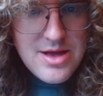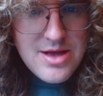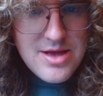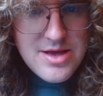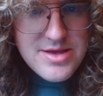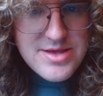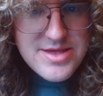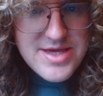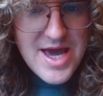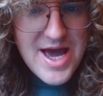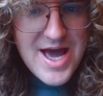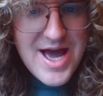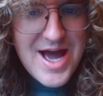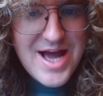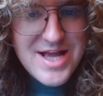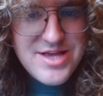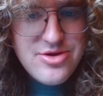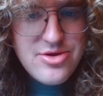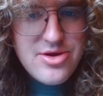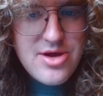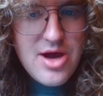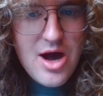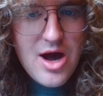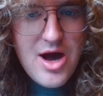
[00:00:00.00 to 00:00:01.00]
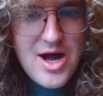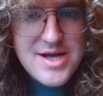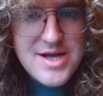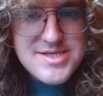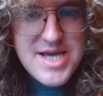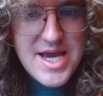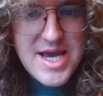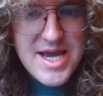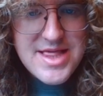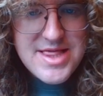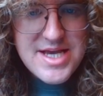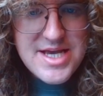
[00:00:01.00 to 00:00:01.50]
Yeah, and you can't
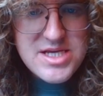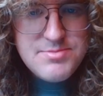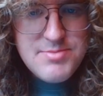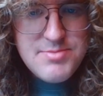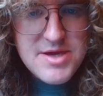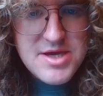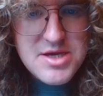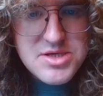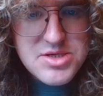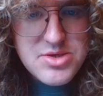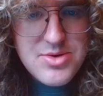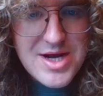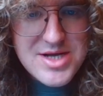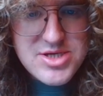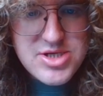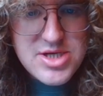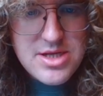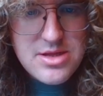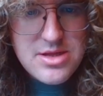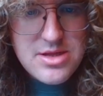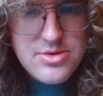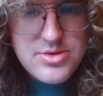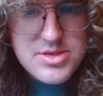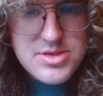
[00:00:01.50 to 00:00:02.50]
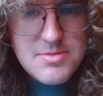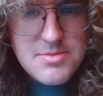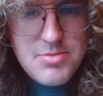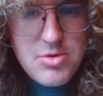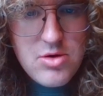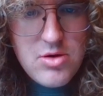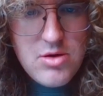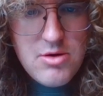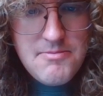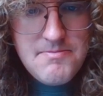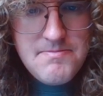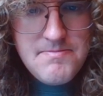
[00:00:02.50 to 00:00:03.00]
take this because you actually lose a
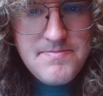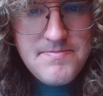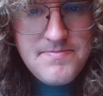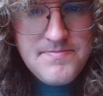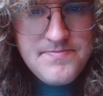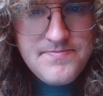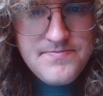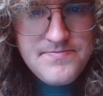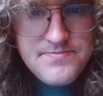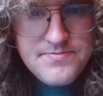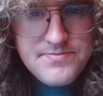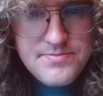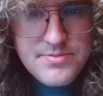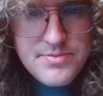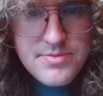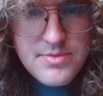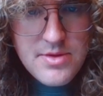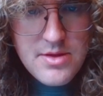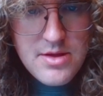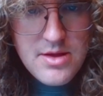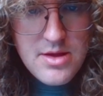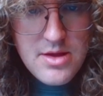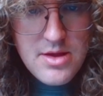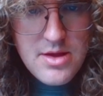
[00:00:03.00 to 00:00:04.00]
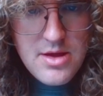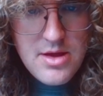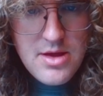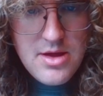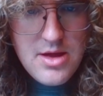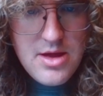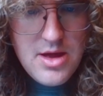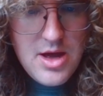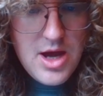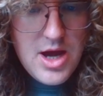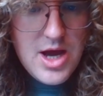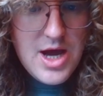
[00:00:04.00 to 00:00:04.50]
pawn
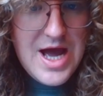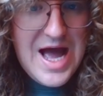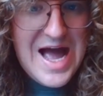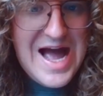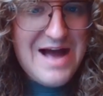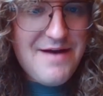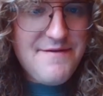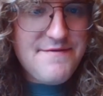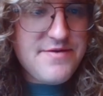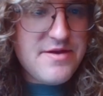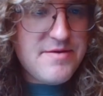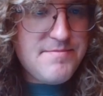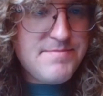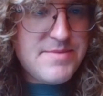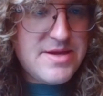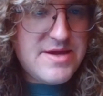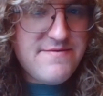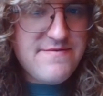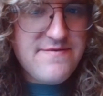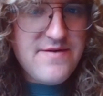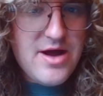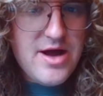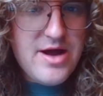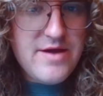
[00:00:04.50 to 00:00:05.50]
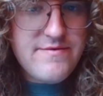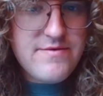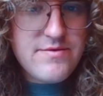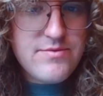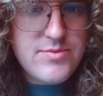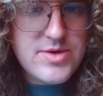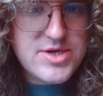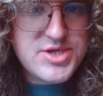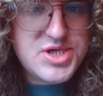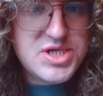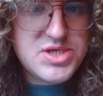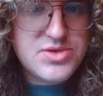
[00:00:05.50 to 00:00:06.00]
after b5,
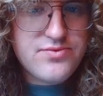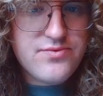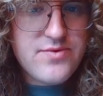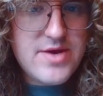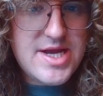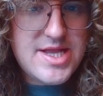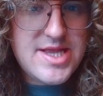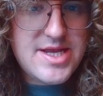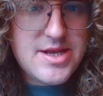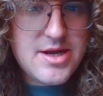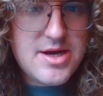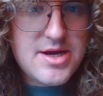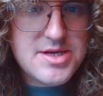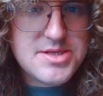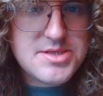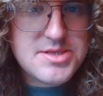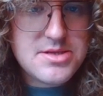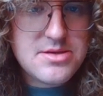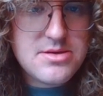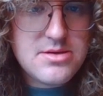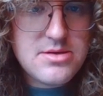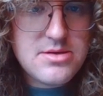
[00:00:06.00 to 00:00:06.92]
which is really nice.